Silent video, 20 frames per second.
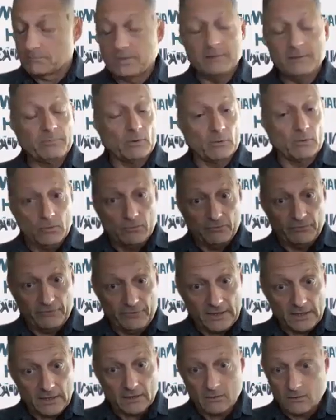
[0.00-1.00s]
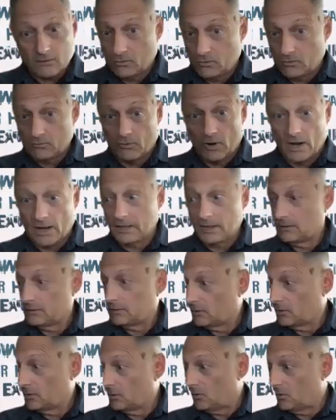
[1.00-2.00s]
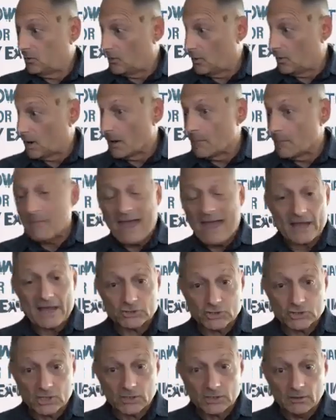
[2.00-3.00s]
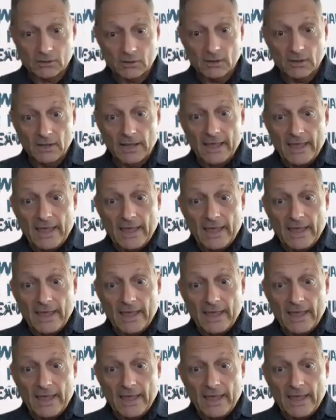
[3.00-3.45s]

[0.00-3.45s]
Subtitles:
people who think, who write, who imagine,